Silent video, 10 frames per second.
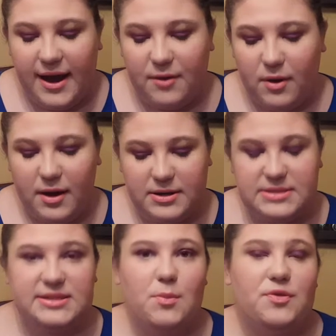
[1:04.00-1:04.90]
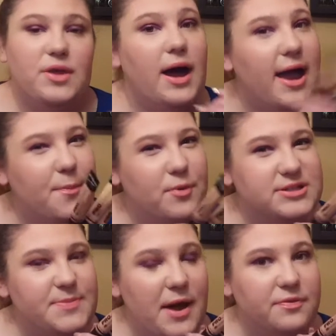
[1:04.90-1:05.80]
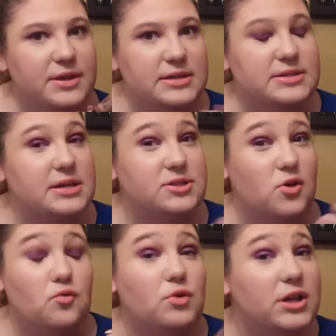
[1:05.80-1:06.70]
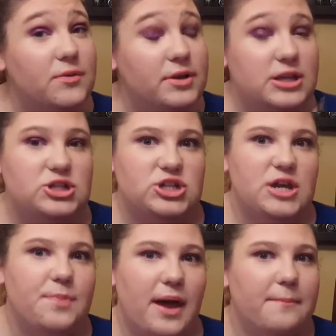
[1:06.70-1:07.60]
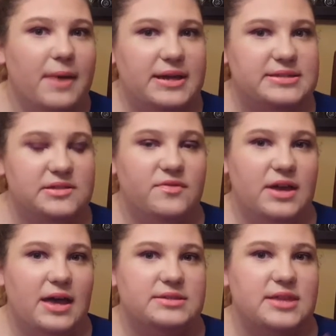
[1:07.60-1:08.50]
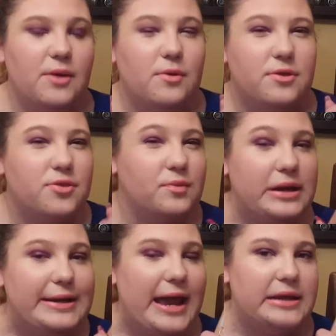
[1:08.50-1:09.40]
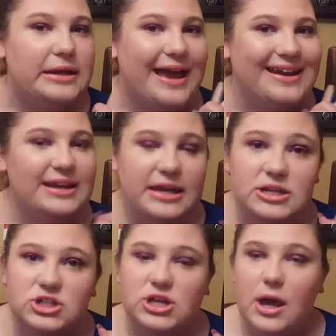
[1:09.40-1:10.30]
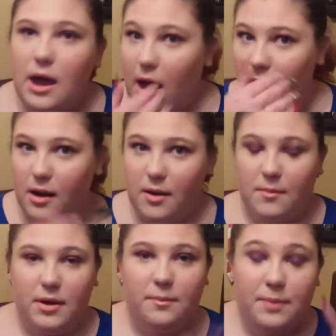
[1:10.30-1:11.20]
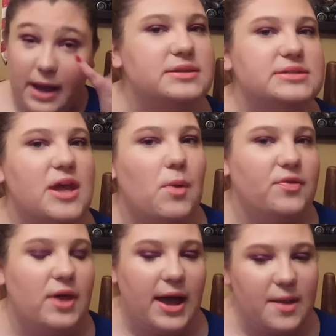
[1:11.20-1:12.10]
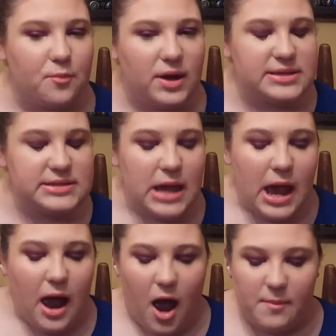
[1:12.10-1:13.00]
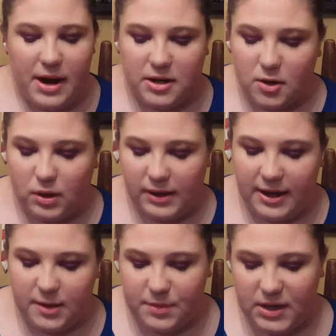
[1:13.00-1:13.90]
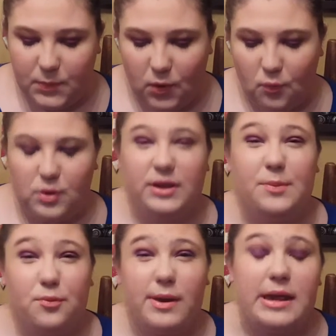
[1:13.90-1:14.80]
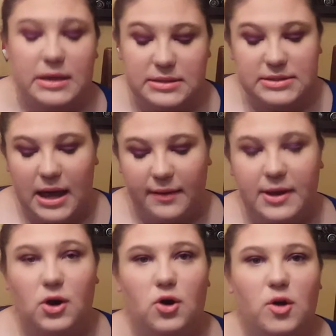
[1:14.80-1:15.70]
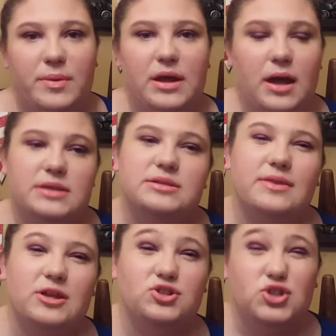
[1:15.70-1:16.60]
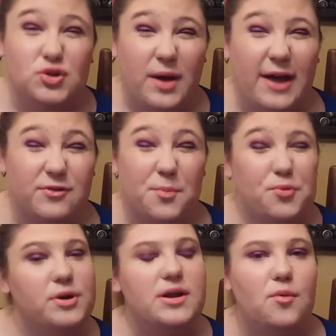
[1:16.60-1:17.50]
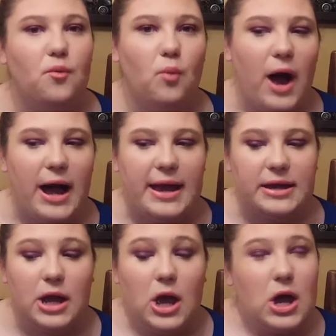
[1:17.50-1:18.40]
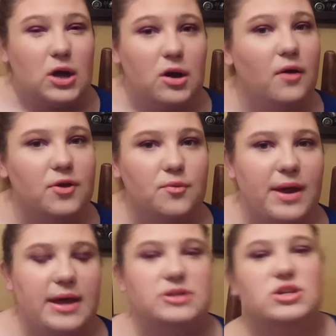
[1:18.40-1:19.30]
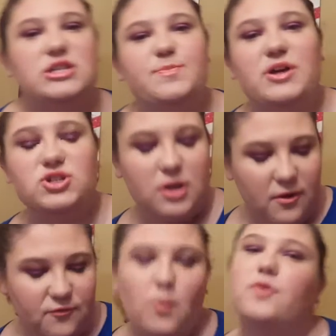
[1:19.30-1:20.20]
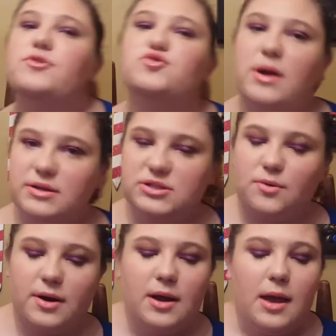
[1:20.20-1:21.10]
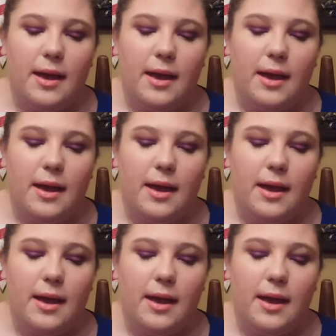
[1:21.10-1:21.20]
kind of wanted to see what the hype was about these because they're really, really cheap. At my CVS, they were $3.99 each, but to see what the hype was. I know a lot of people really praise LA Girl because they do have a pretty wide color range, especially for the drugstore,